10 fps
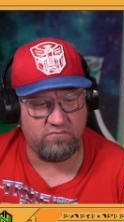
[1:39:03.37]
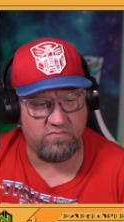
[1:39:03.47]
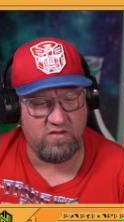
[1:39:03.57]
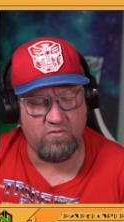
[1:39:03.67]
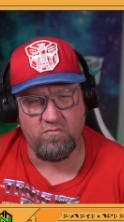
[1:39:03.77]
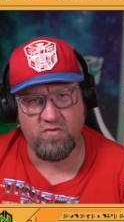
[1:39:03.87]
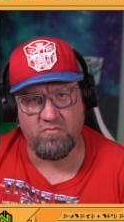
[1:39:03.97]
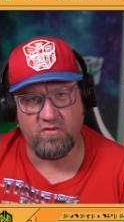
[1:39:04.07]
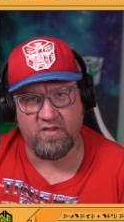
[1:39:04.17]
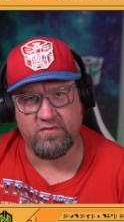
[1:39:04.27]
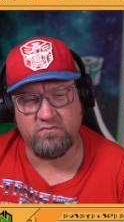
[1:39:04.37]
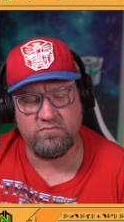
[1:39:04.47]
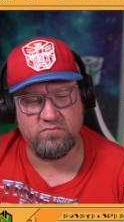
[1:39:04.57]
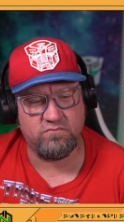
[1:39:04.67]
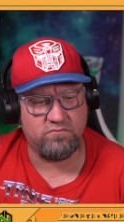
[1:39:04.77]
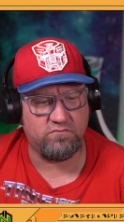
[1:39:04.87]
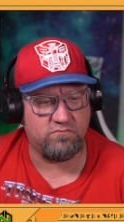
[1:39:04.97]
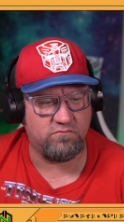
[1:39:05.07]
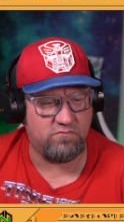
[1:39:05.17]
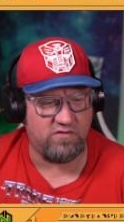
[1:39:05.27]
I don't remember that.
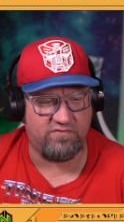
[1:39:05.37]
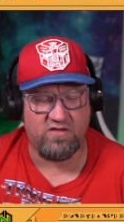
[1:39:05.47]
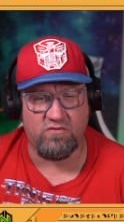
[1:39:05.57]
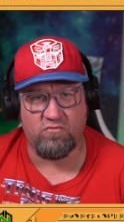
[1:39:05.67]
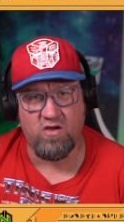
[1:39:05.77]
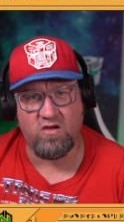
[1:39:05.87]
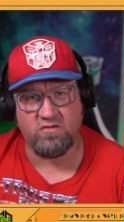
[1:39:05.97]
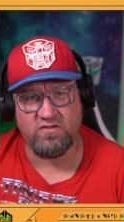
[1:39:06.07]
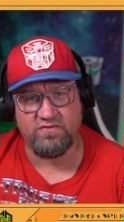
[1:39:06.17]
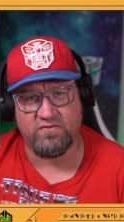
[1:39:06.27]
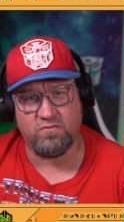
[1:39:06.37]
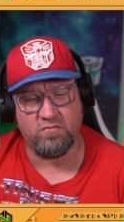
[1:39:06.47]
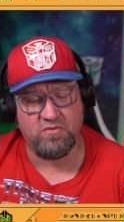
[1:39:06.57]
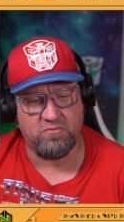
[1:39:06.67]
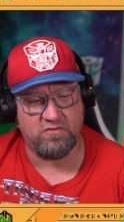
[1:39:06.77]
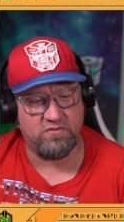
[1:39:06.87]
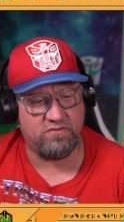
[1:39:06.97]
I'm not saying you're wrong, I just don't remember it.